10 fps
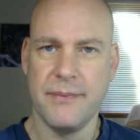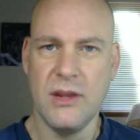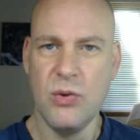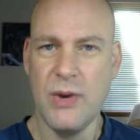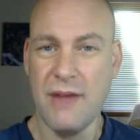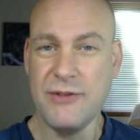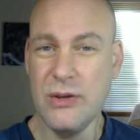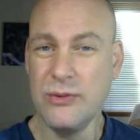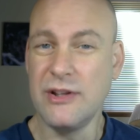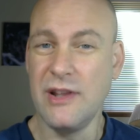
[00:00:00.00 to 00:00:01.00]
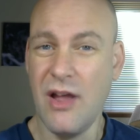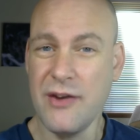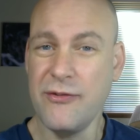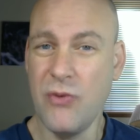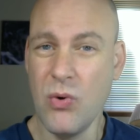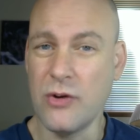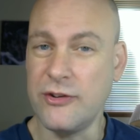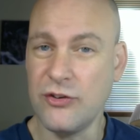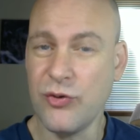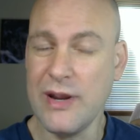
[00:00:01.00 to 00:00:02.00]
You would have to use a lot of force
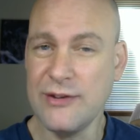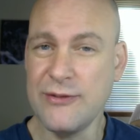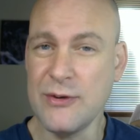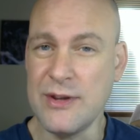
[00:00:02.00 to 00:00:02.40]
to transfer